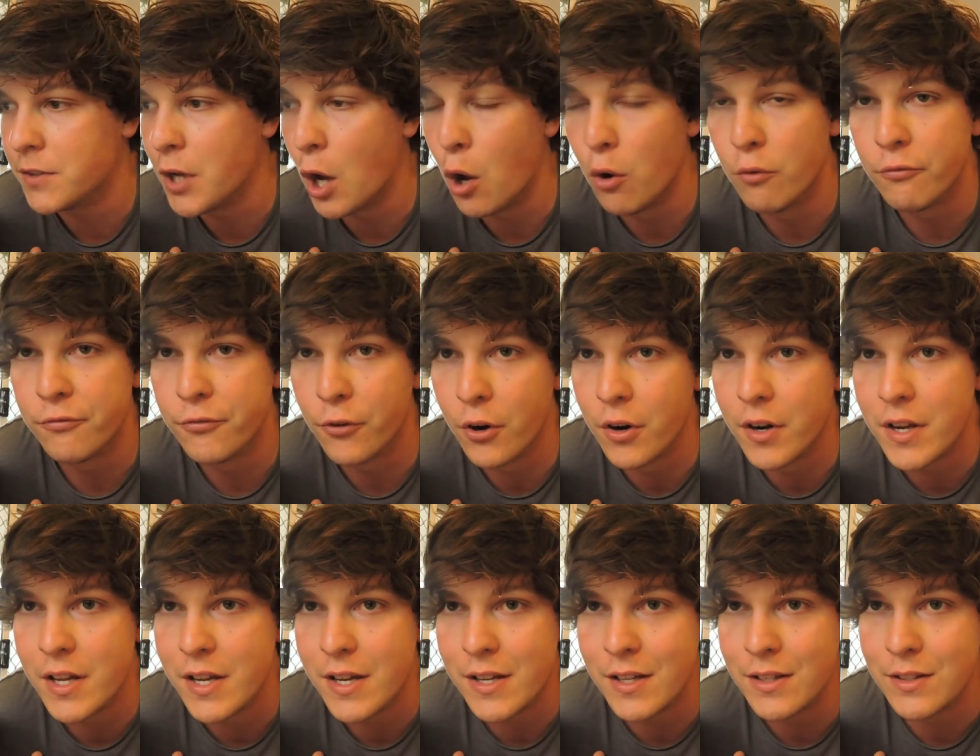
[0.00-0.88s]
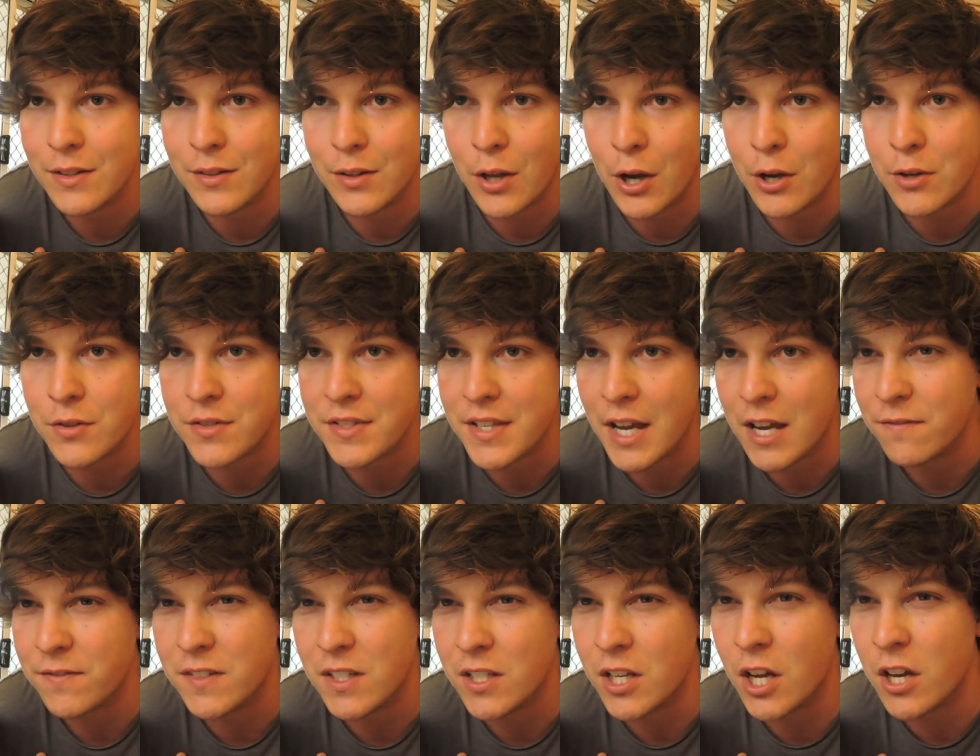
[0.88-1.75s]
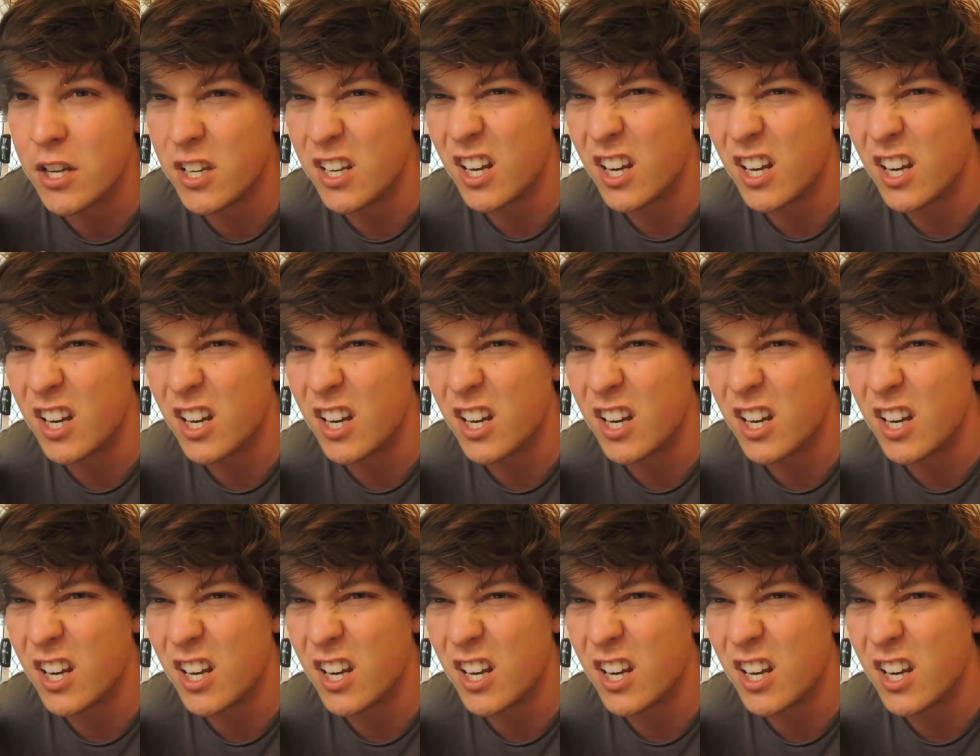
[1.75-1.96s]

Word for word: going for it here. No safety, no you